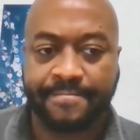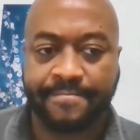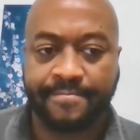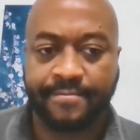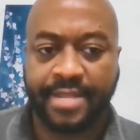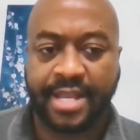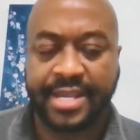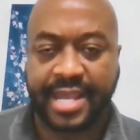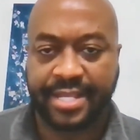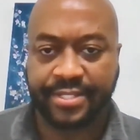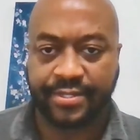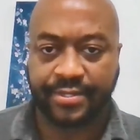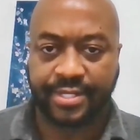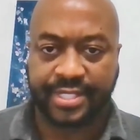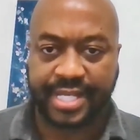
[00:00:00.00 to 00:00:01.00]
yeah.
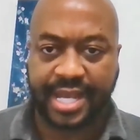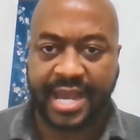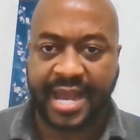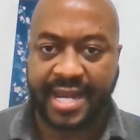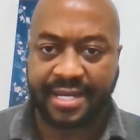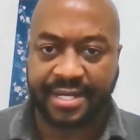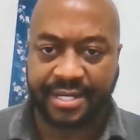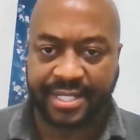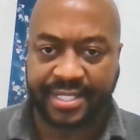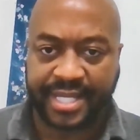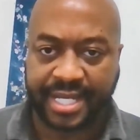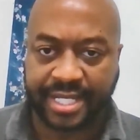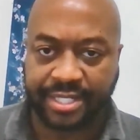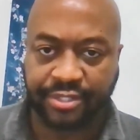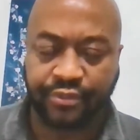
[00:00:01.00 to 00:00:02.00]
So the se I had another
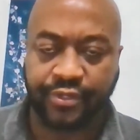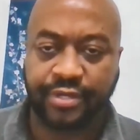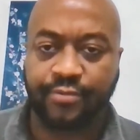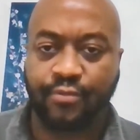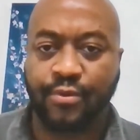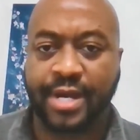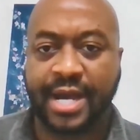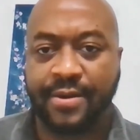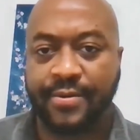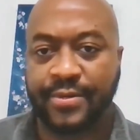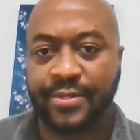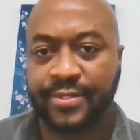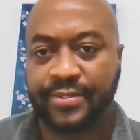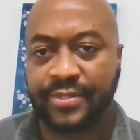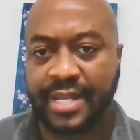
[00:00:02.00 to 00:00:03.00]
second dream where I
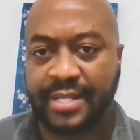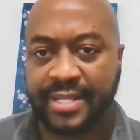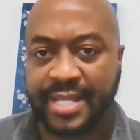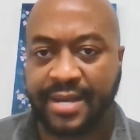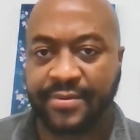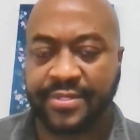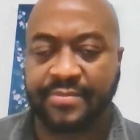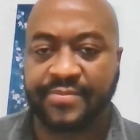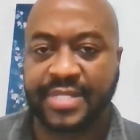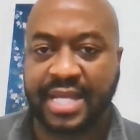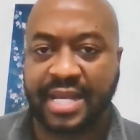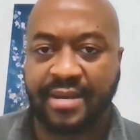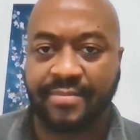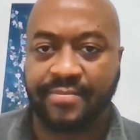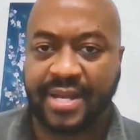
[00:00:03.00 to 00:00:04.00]
was. That was
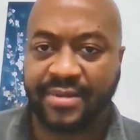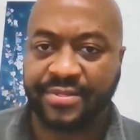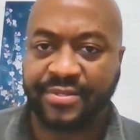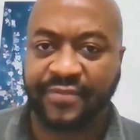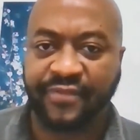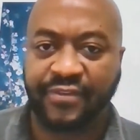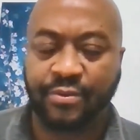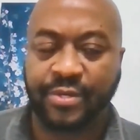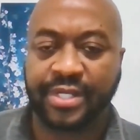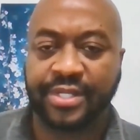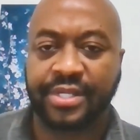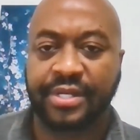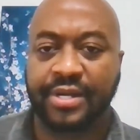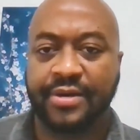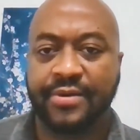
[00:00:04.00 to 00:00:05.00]
sometime. That was a few weeks
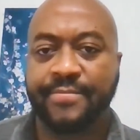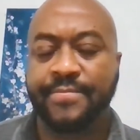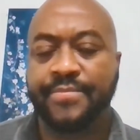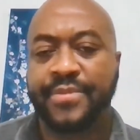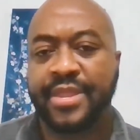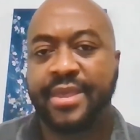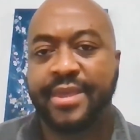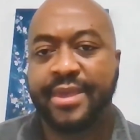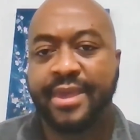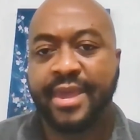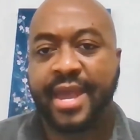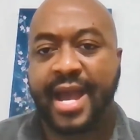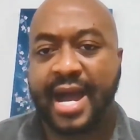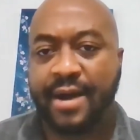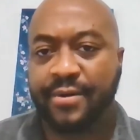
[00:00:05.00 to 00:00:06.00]
ago.
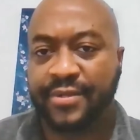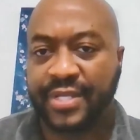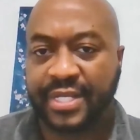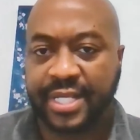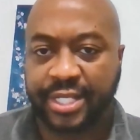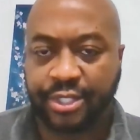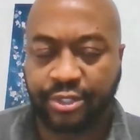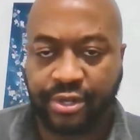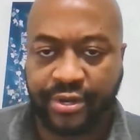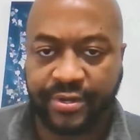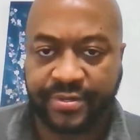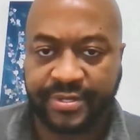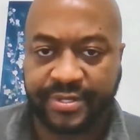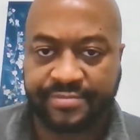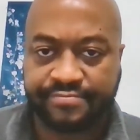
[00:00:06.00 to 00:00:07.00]
I was in this
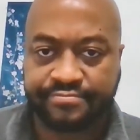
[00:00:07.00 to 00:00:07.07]
church.